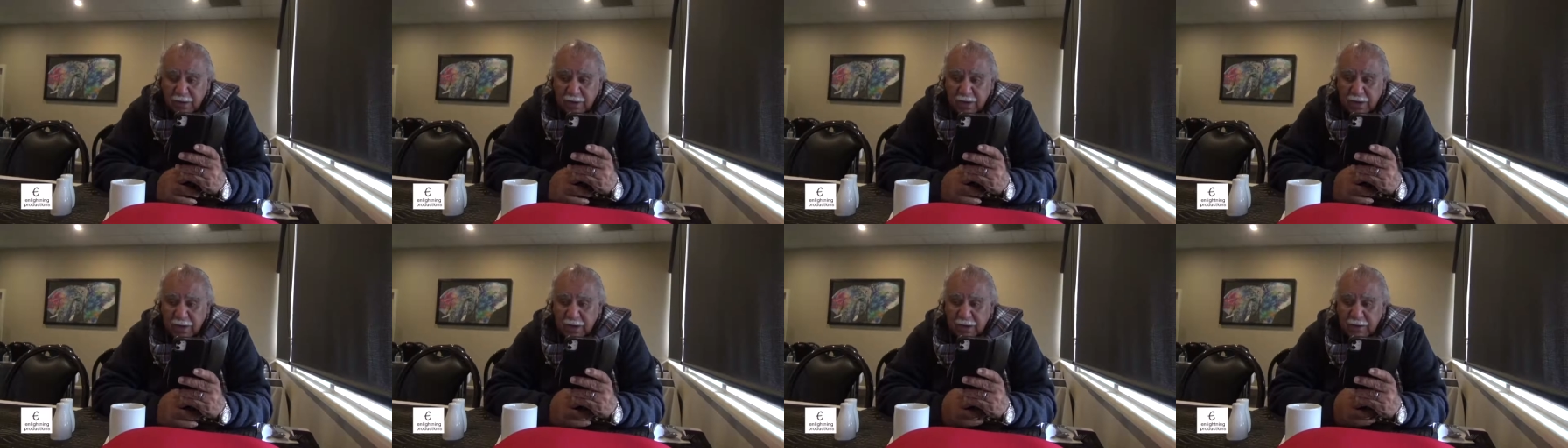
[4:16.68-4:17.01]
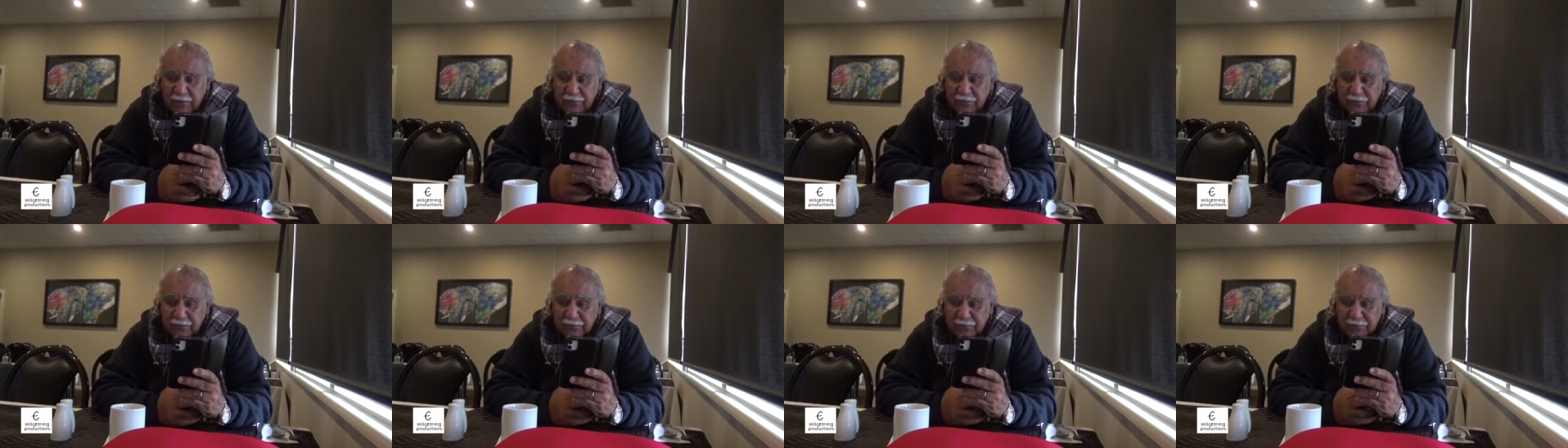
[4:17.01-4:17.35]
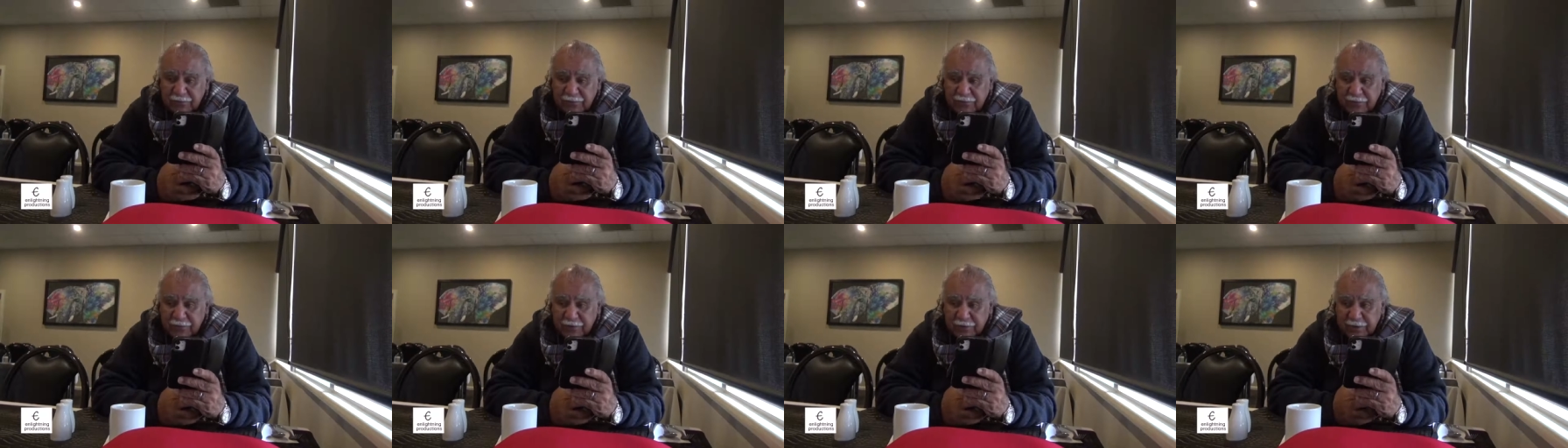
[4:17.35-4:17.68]
uh,
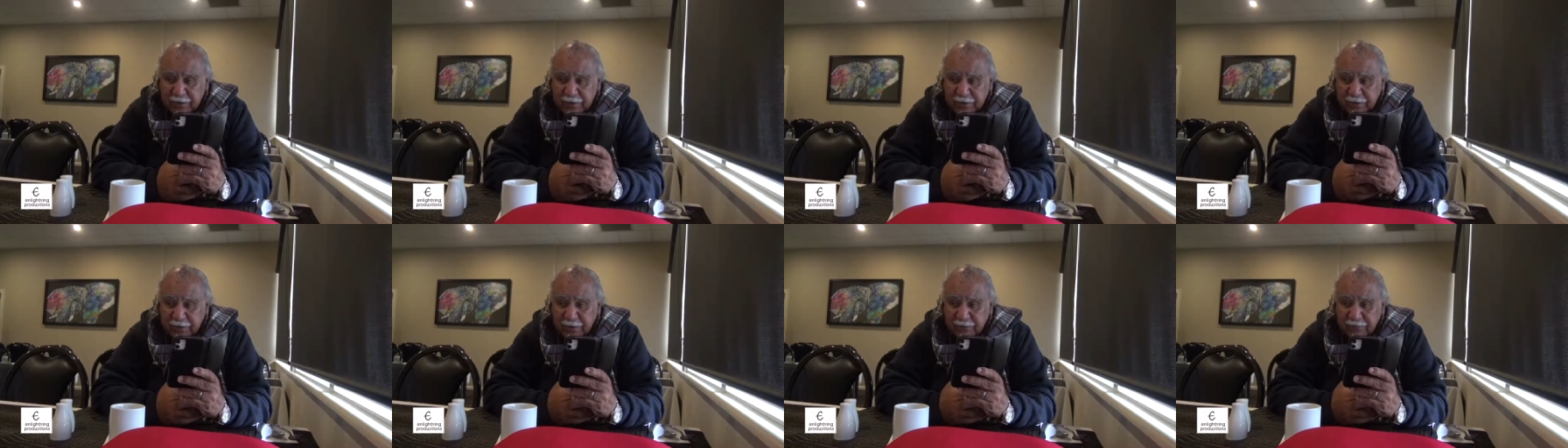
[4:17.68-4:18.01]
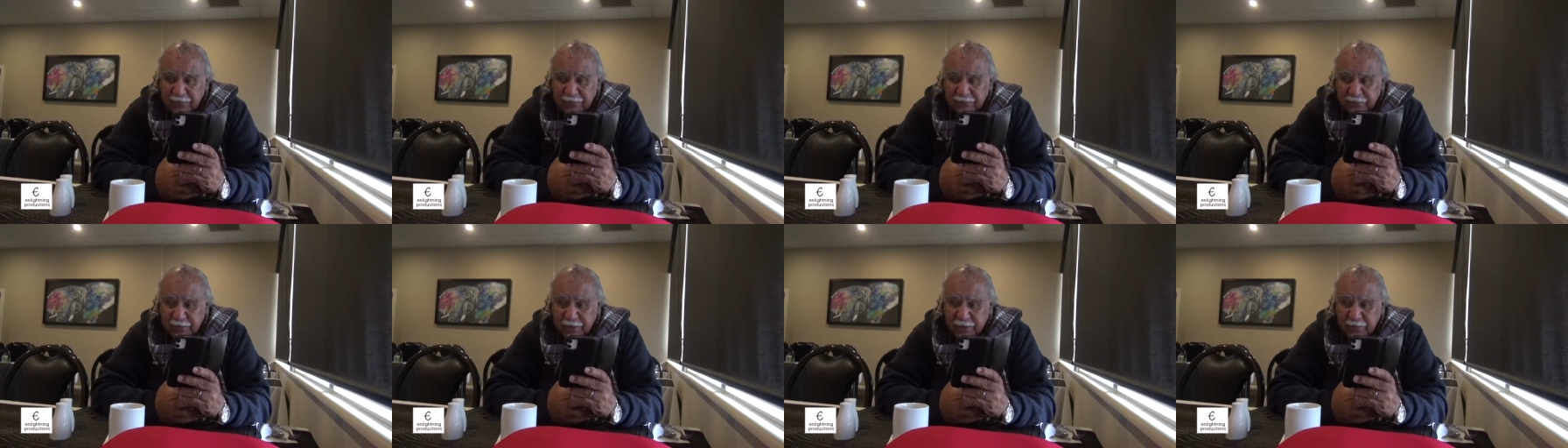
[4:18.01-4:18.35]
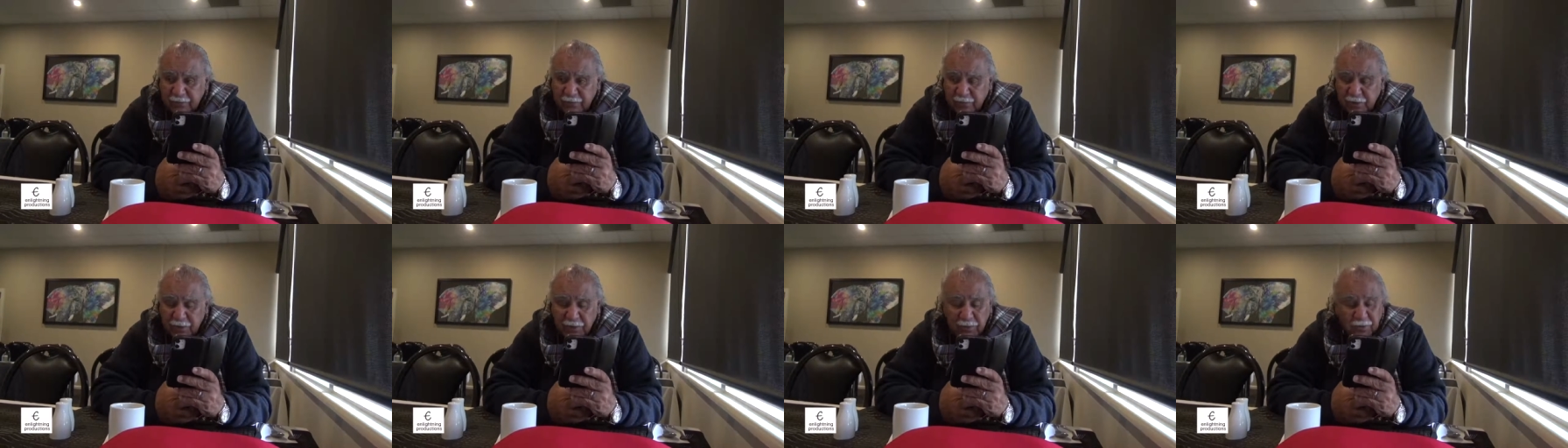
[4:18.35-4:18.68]
sufficiently enough,
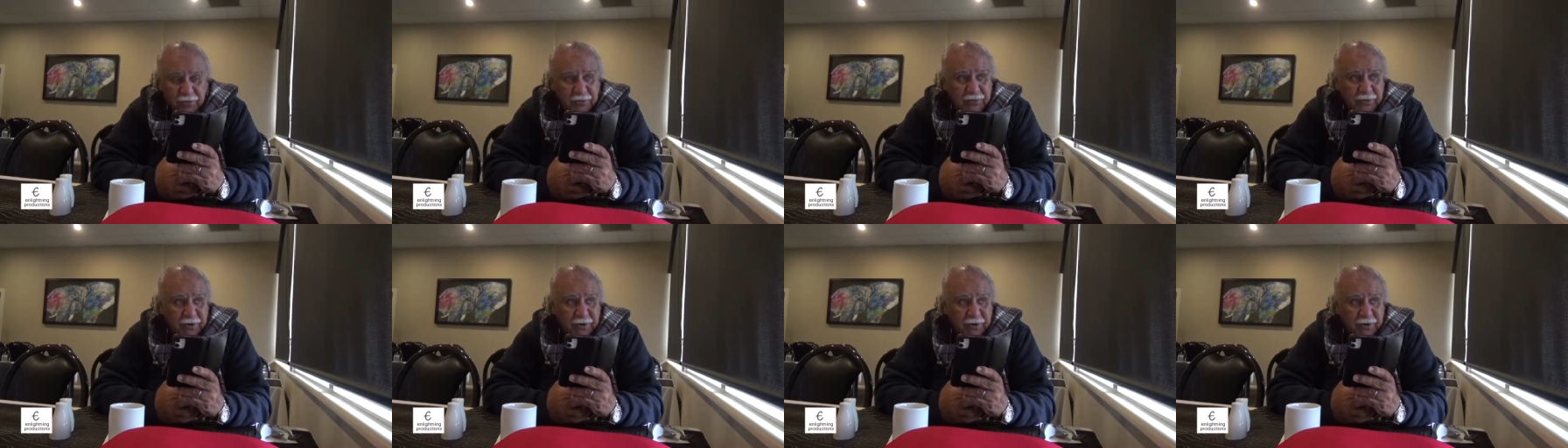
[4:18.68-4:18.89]
and we're not